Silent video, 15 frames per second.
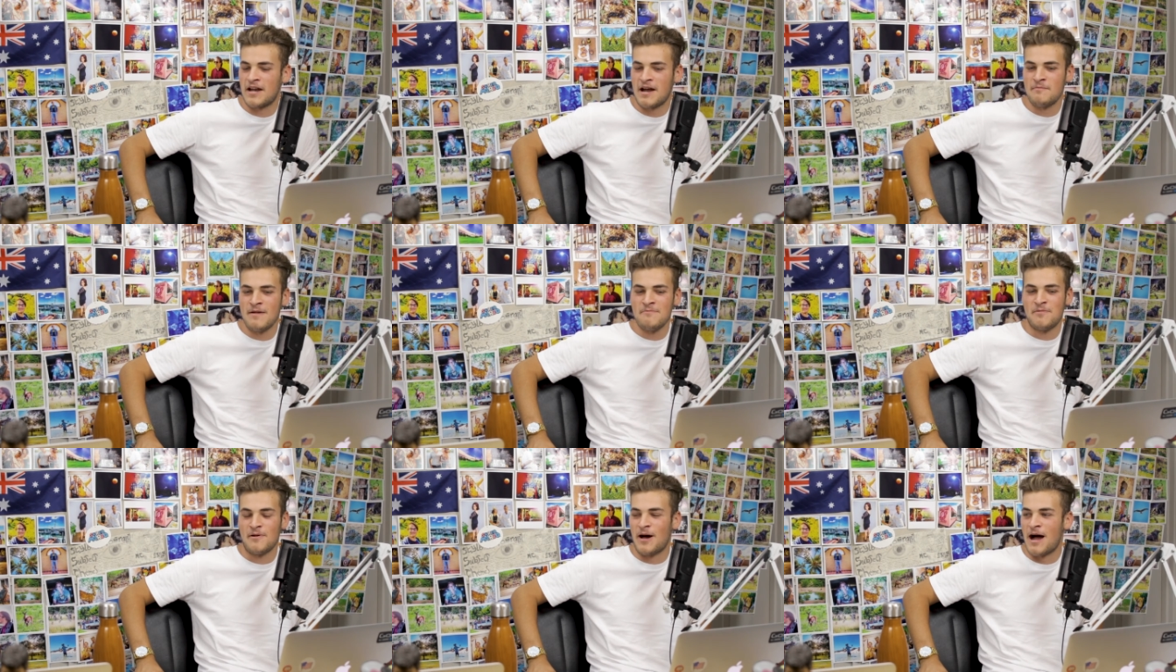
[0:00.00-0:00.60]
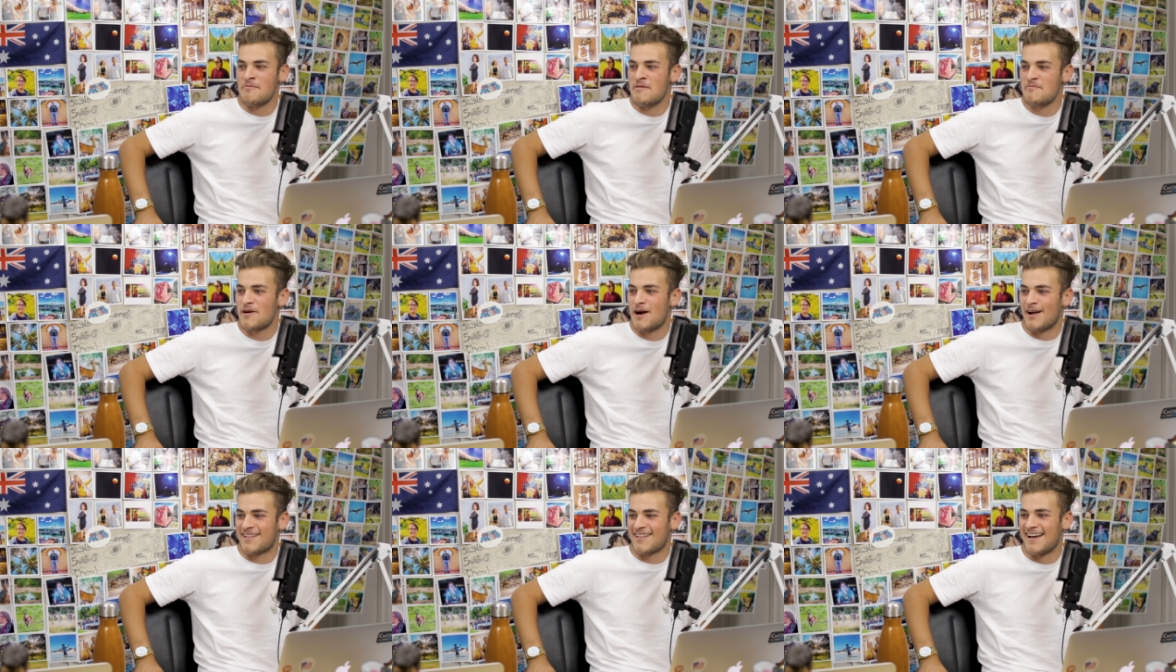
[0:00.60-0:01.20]
And I remember
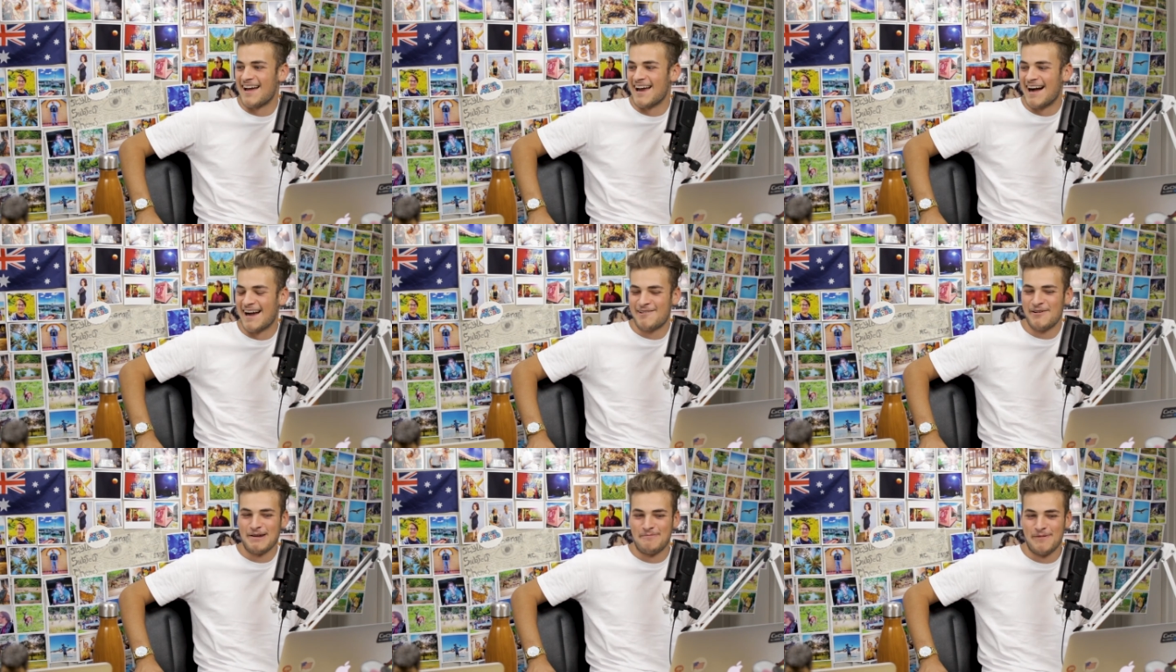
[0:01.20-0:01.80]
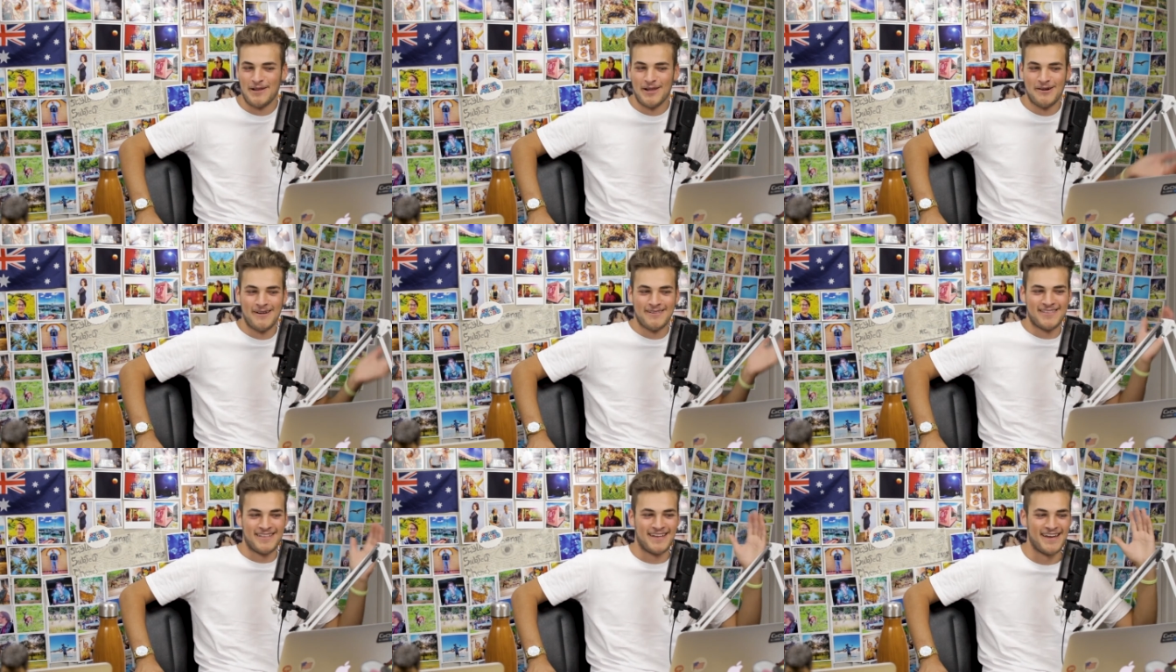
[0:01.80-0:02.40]
I was like, I put a pillow
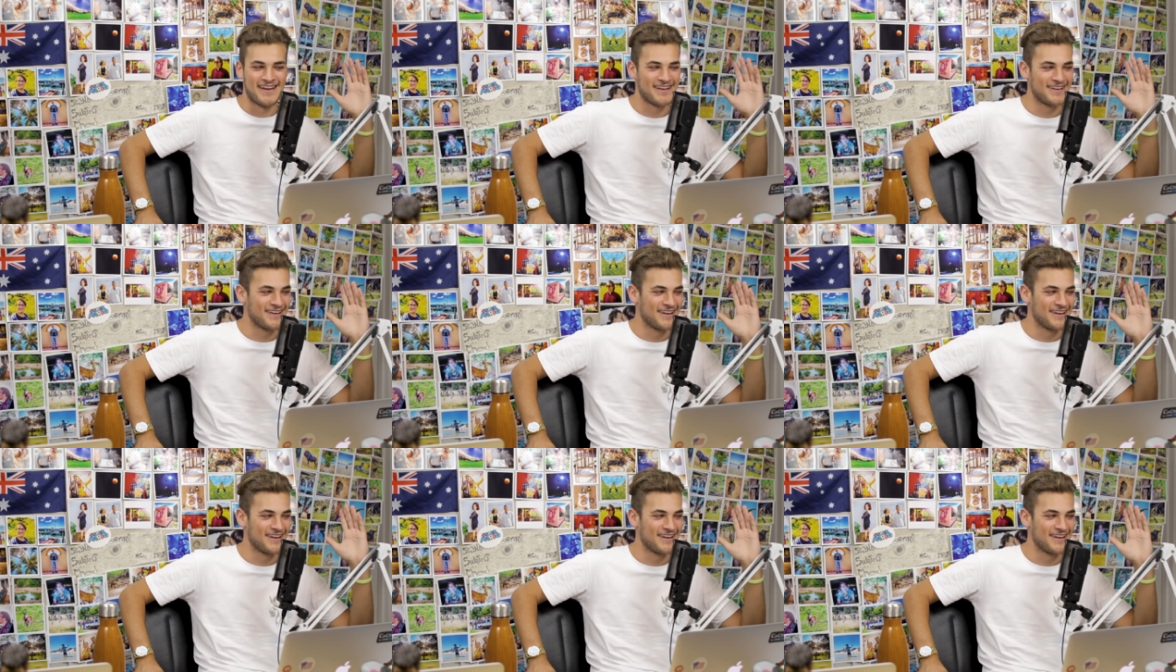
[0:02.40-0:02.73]
up to like,